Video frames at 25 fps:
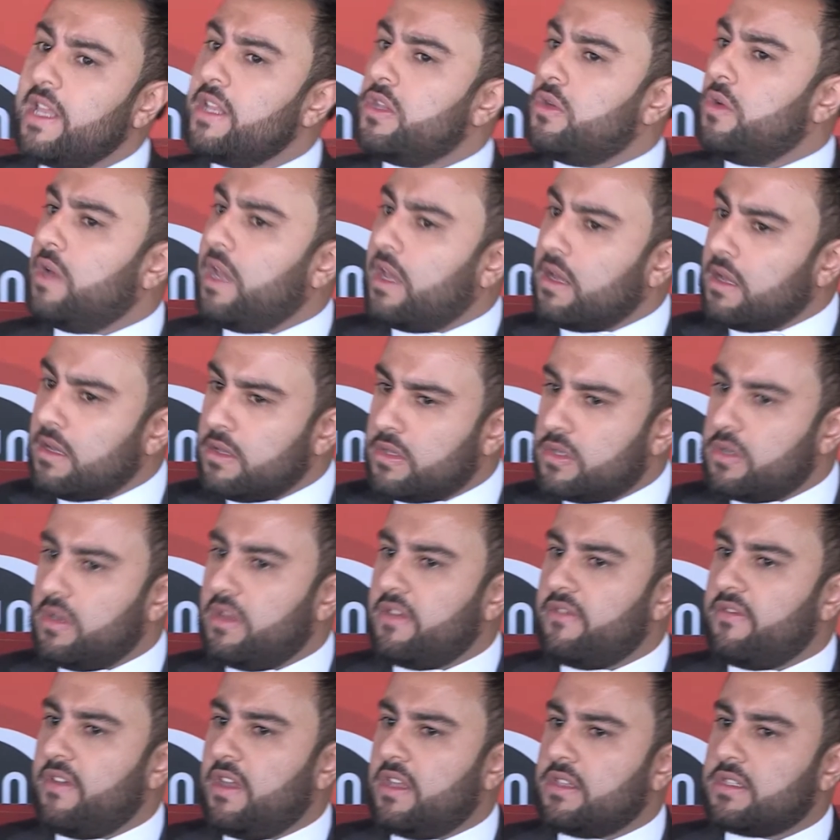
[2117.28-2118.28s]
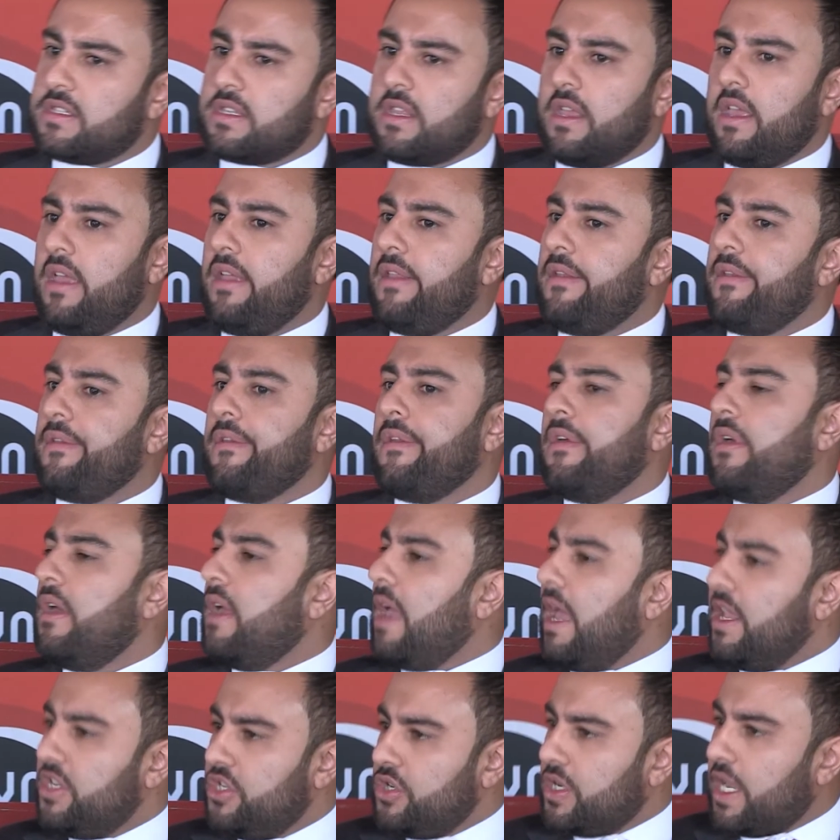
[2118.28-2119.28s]
doing to invest in
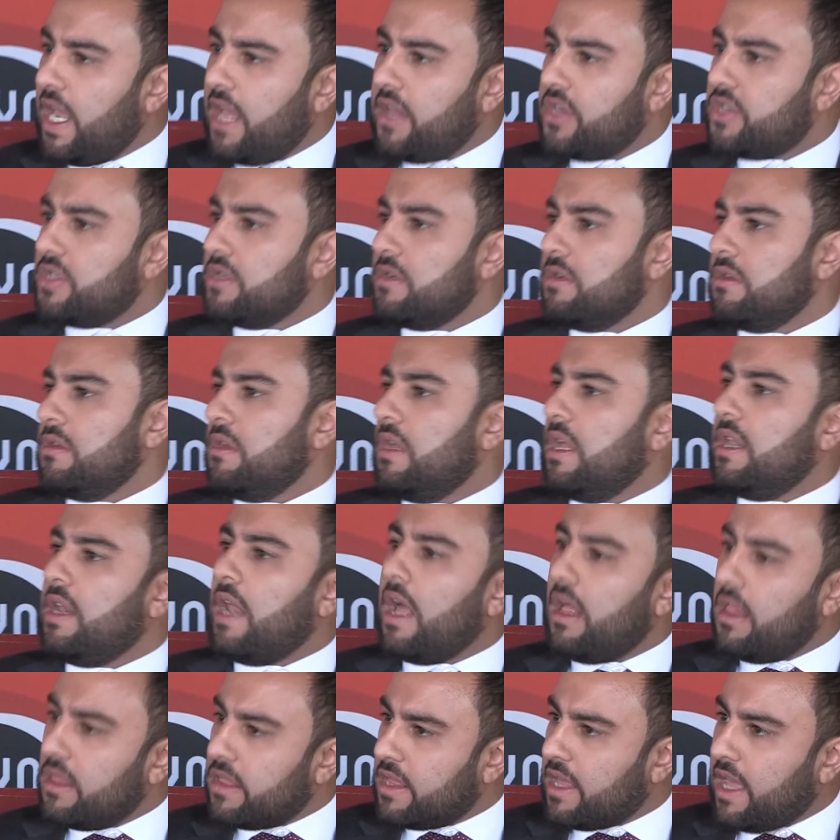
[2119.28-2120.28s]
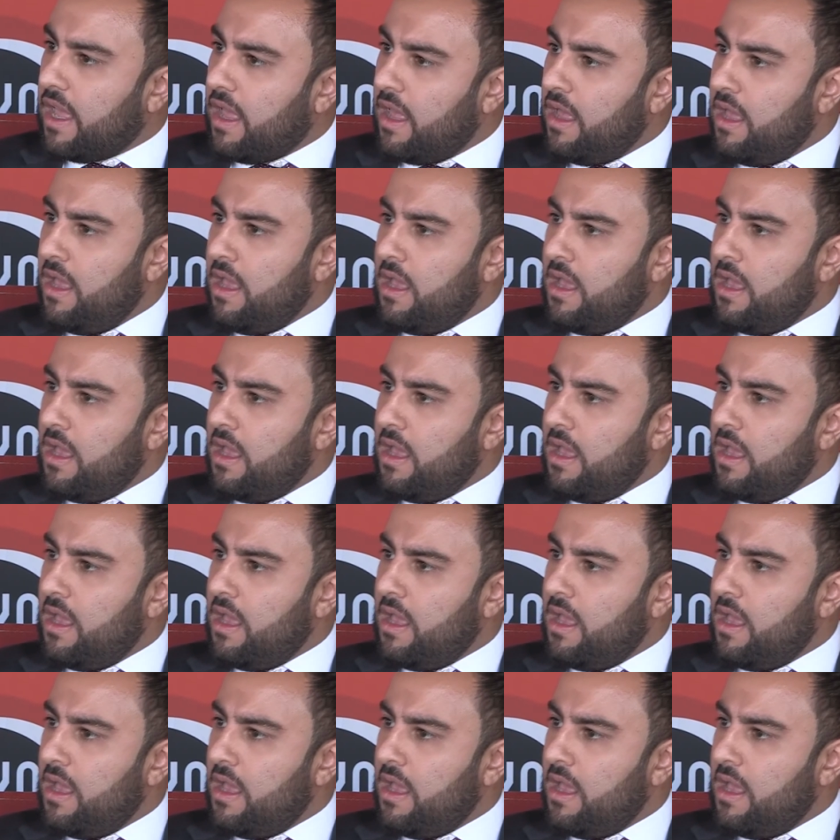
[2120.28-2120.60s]
education, in healthcare?